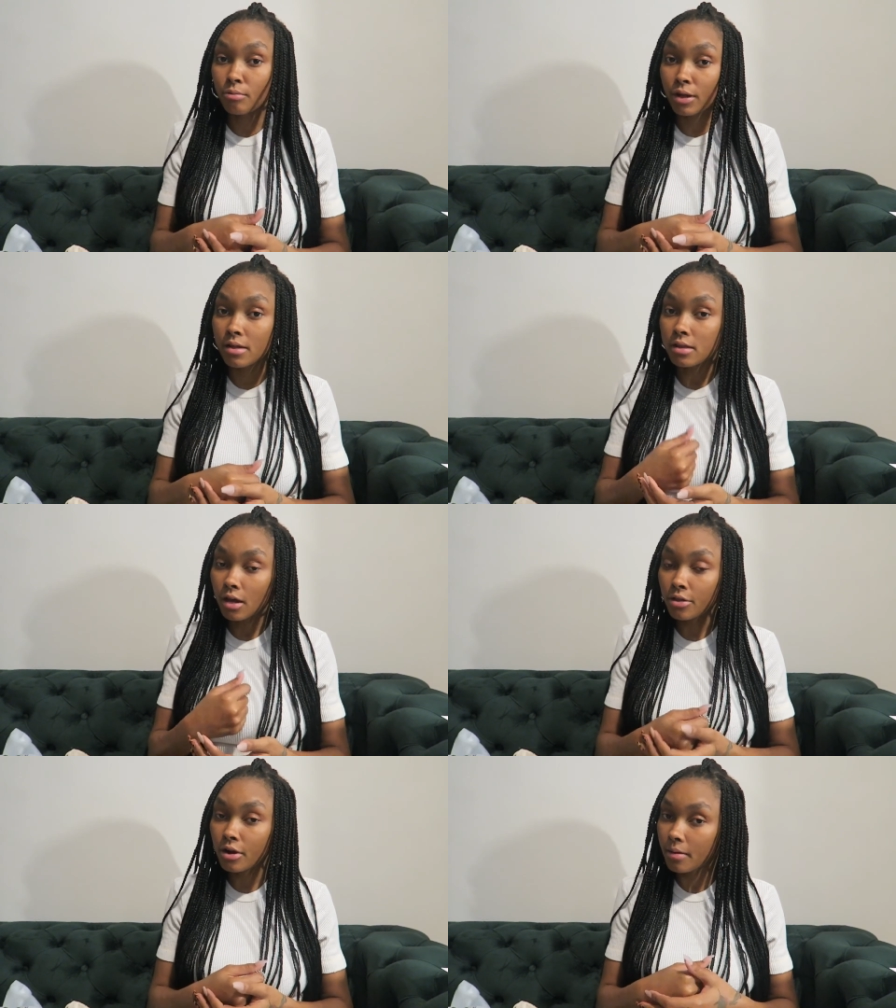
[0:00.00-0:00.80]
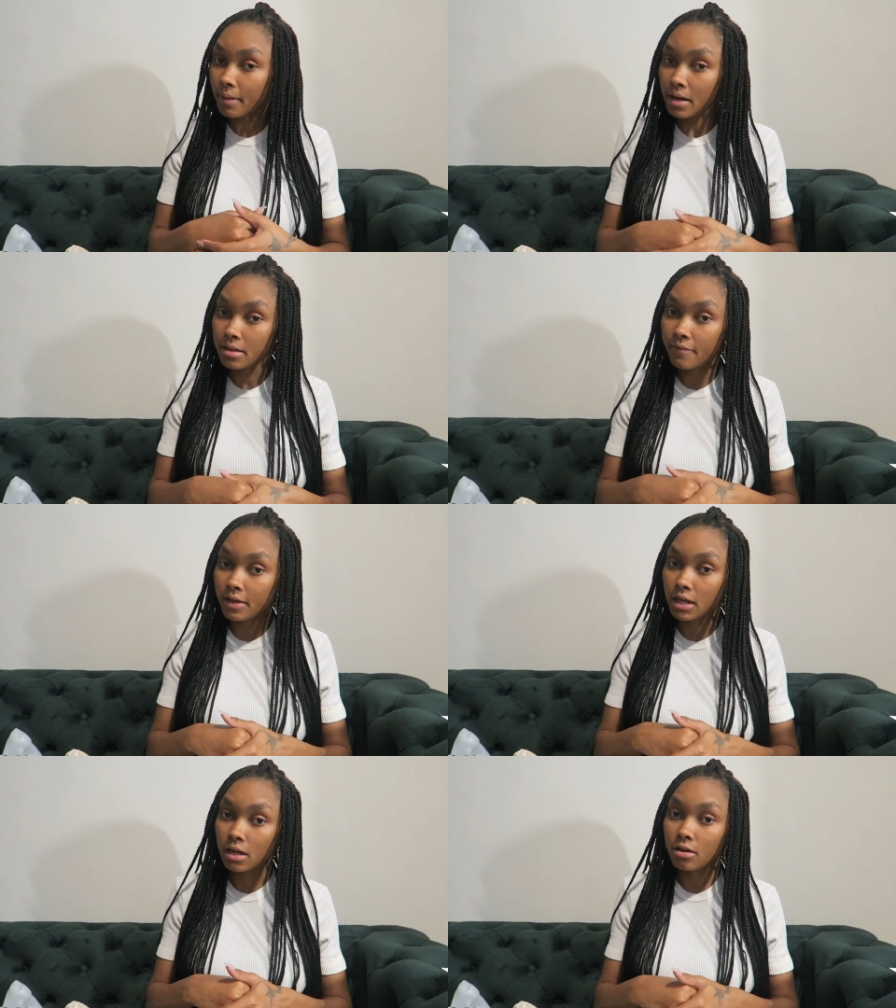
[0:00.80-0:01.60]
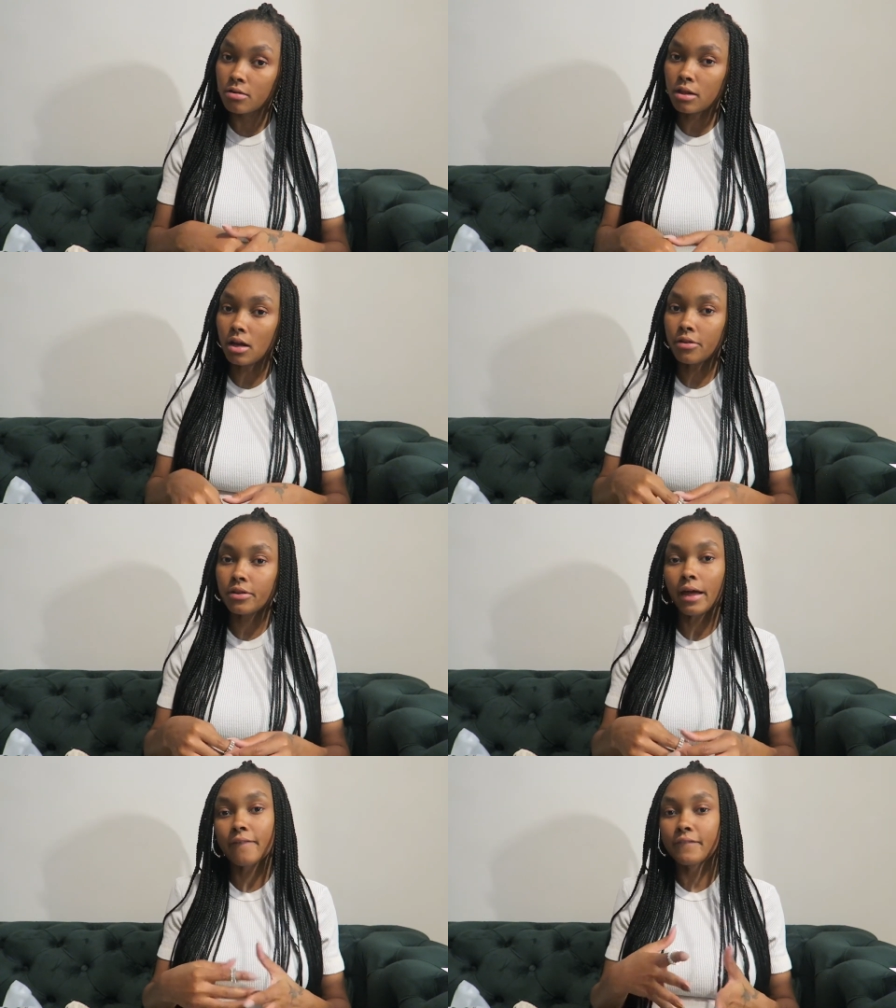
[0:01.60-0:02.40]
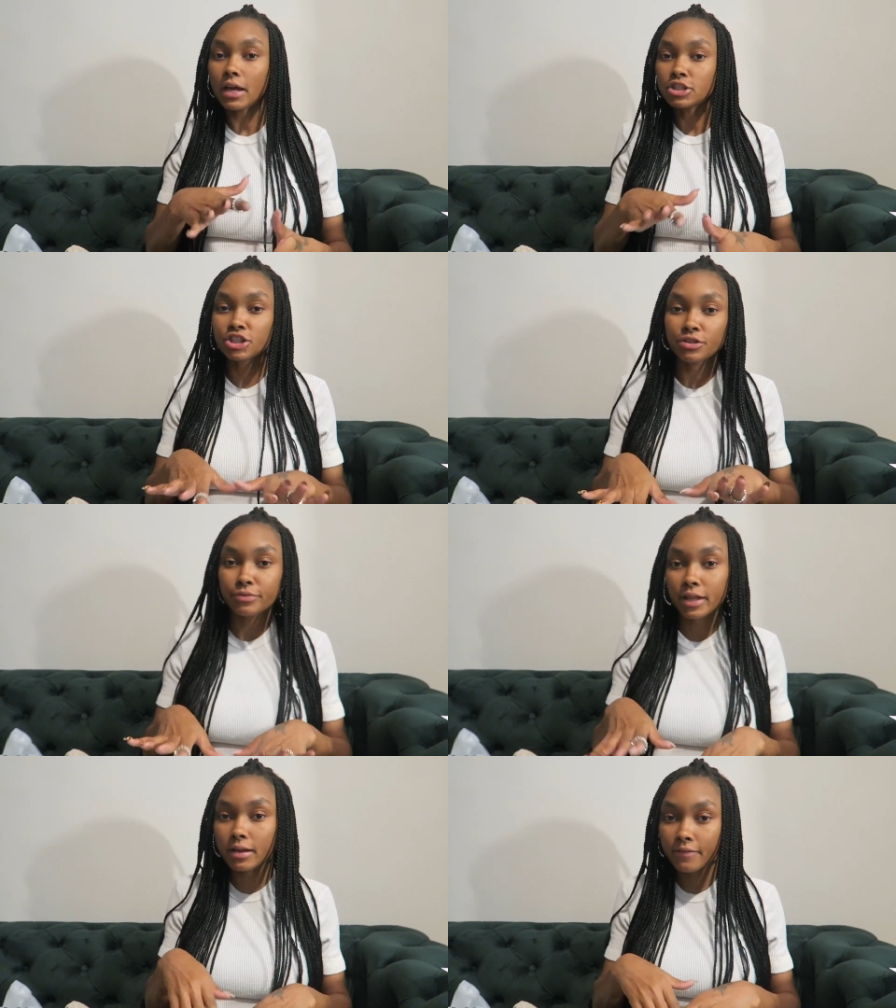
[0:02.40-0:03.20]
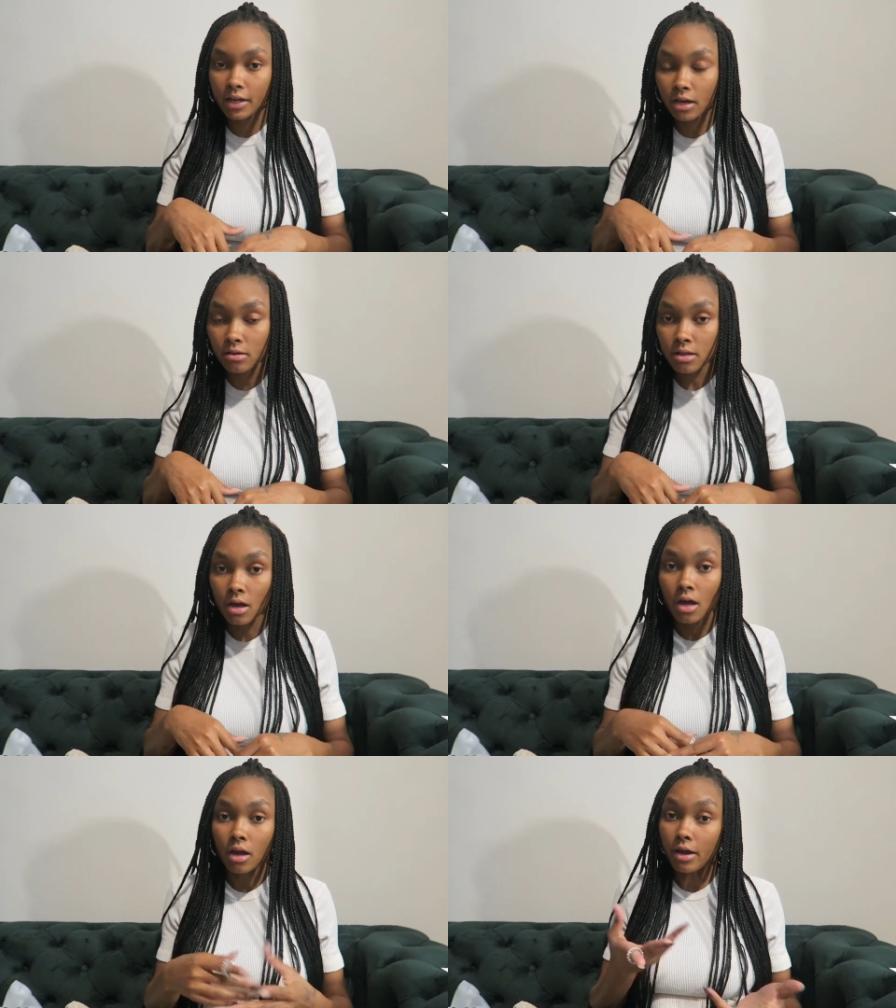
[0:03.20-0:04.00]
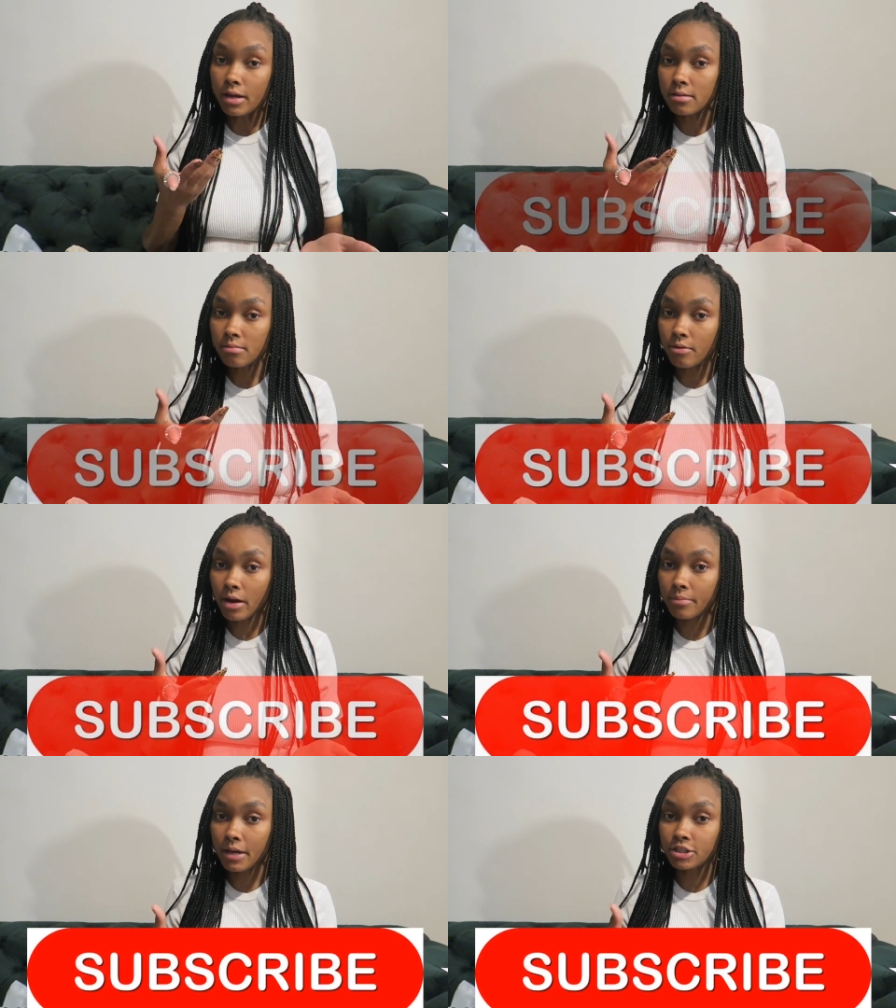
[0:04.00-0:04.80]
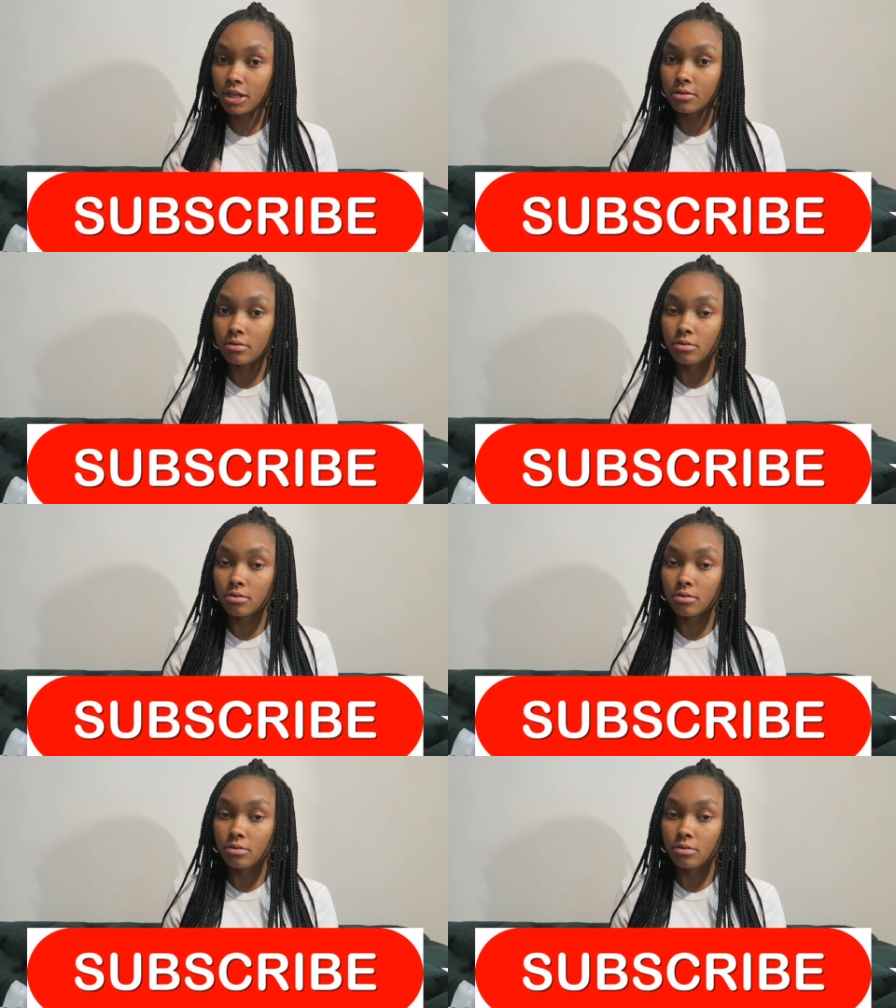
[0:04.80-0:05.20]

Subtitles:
well as other unboxing videos and other like fashion related videos, go ahead and subscribe to my channel.